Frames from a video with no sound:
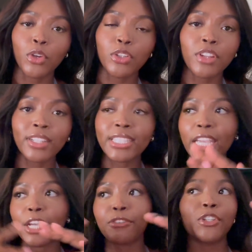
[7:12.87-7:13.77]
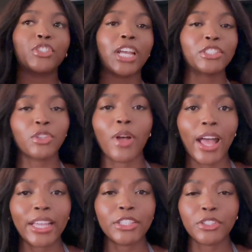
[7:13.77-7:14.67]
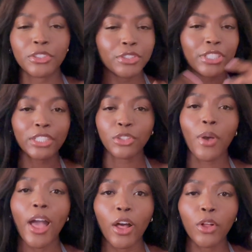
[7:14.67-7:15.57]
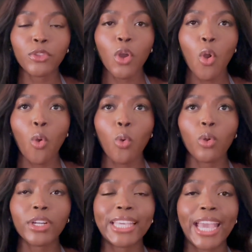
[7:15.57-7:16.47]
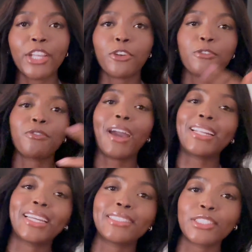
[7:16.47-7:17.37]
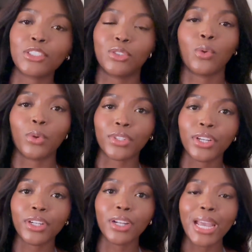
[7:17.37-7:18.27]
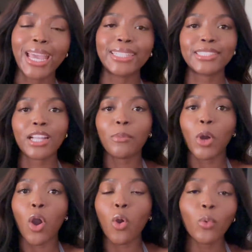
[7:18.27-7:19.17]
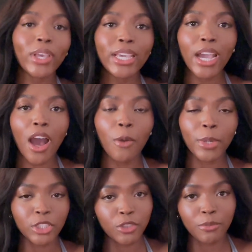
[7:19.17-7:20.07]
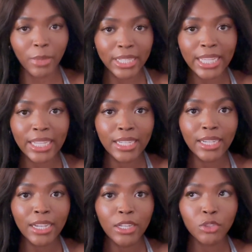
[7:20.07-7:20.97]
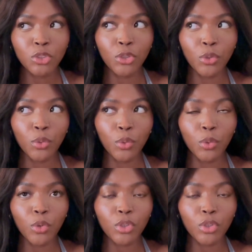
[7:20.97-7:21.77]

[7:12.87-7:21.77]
not take care of your dental health, or get your finances in order and stop owing a bunch of money to,